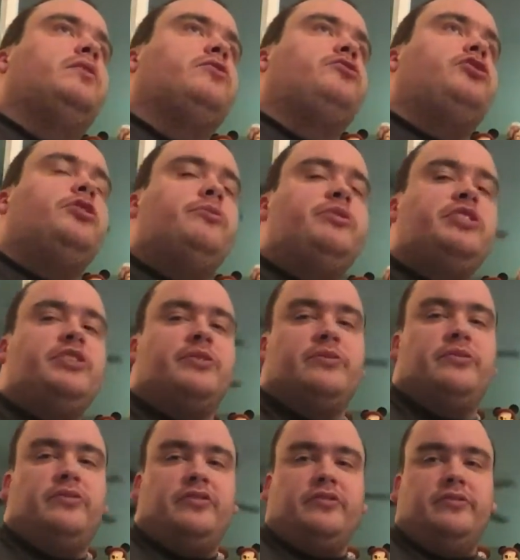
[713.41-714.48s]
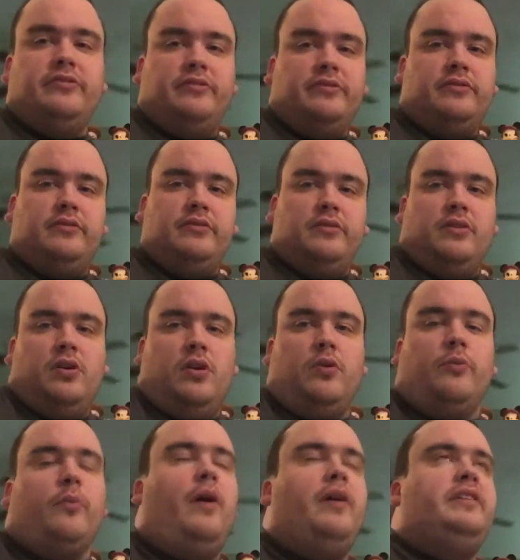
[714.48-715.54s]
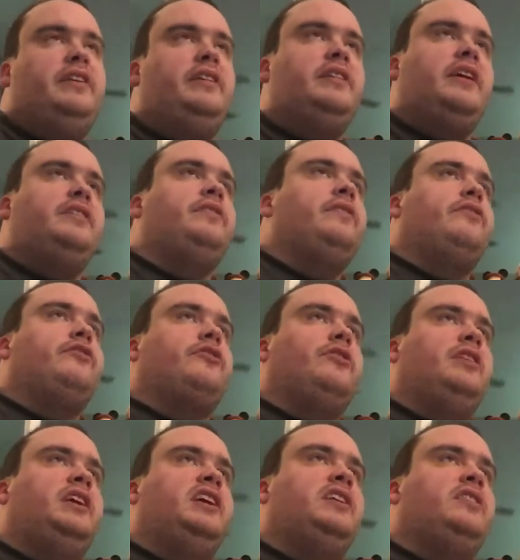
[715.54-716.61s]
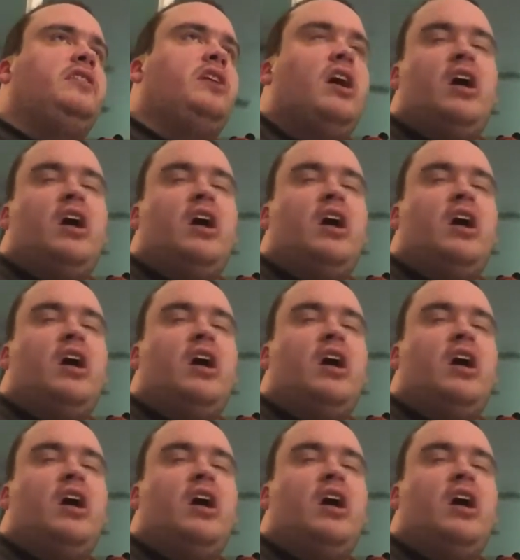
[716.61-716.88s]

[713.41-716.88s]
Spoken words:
two dudes walked in late to the screening,